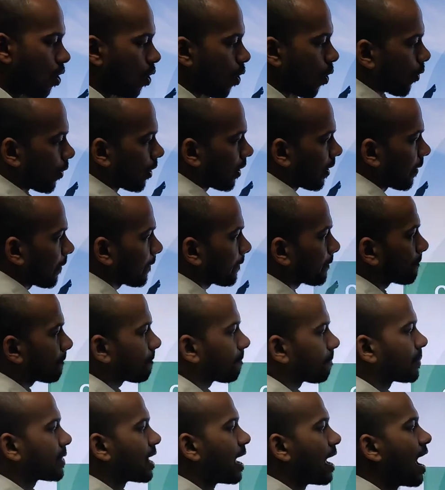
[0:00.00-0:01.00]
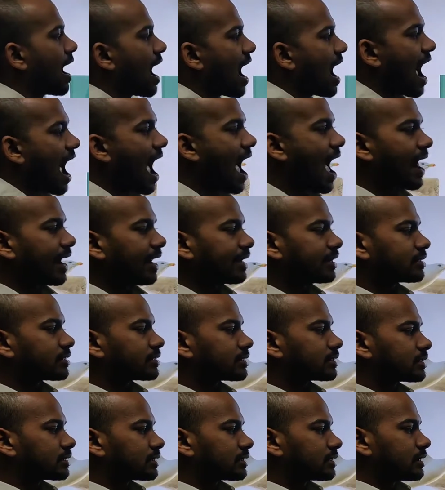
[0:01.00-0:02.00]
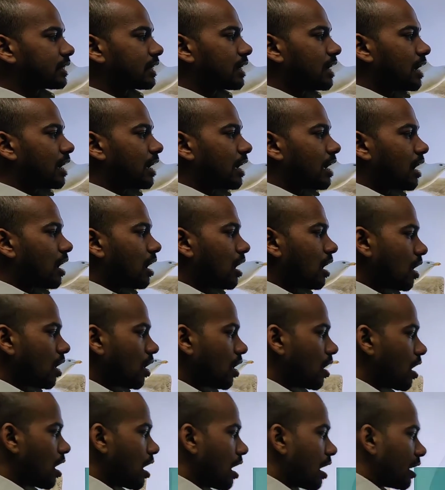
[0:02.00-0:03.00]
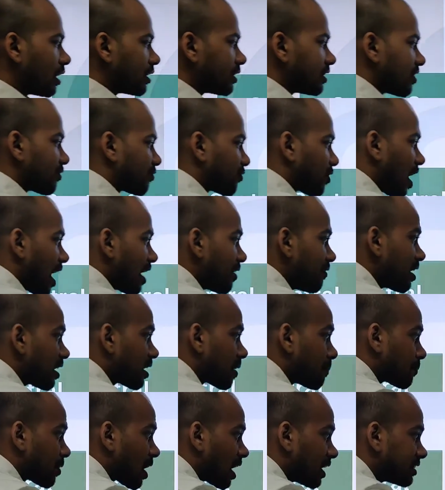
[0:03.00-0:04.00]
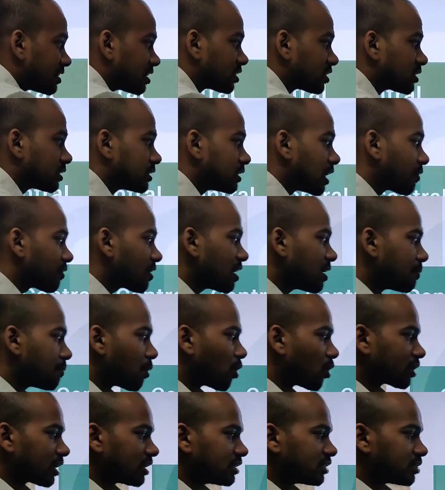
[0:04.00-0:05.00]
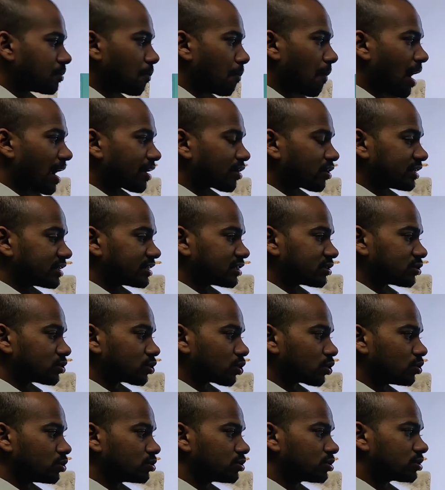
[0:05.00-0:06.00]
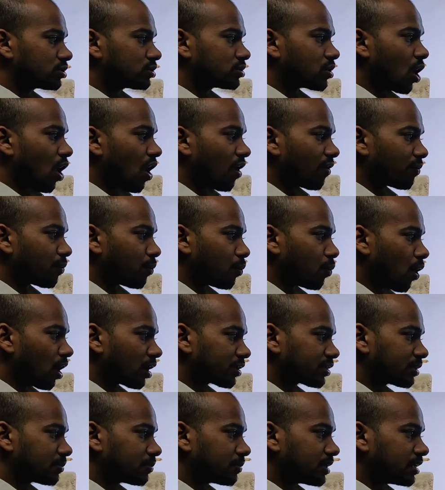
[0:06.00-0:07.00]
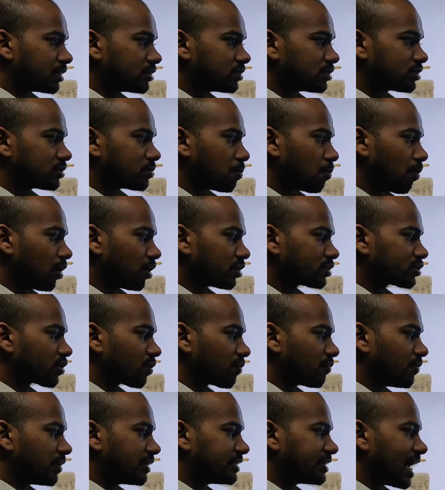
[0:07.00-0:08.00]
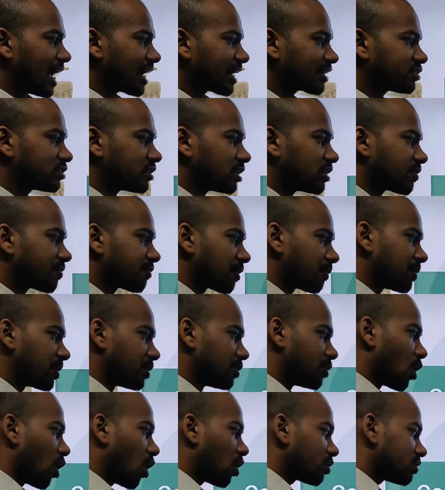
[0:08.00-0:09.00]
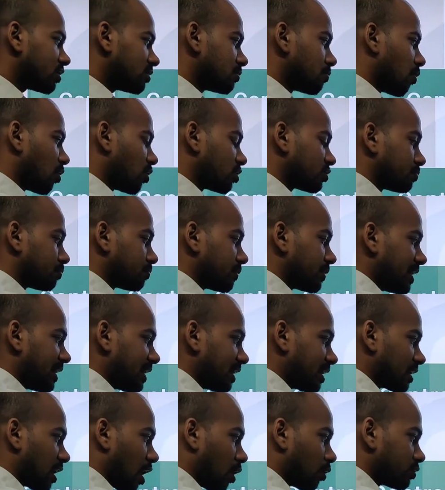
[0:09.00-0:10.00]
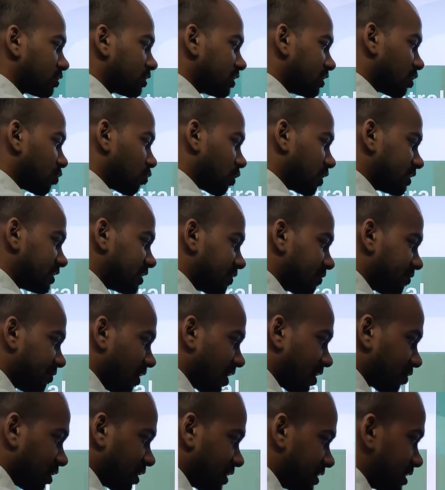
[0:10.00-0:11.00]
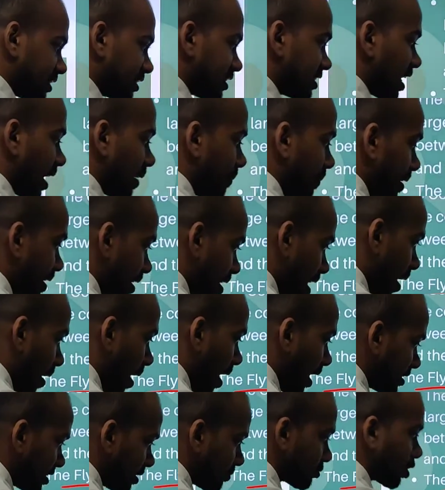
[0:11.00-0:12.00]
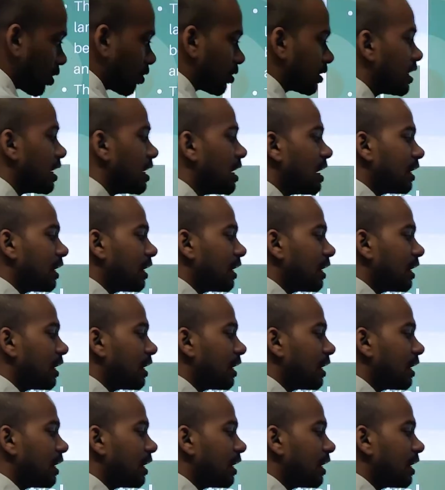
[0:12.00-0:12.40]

Okay, and the FlyWay comprises several important migration routes of water birds, most of which extend from the northernmost breeding grounds in the Russian Federation, Siberia, as I've talked,